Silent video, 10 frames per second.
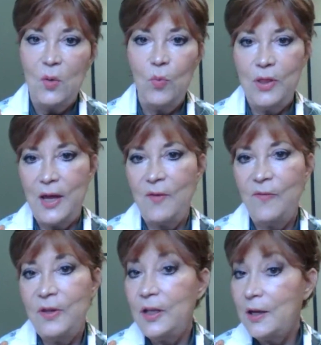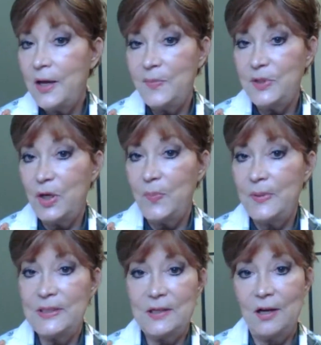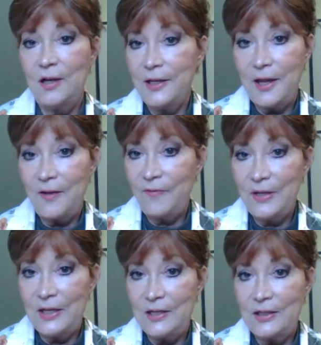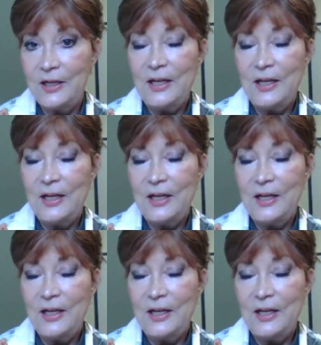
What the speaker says: without feeling hyped up. It's not like caffeine.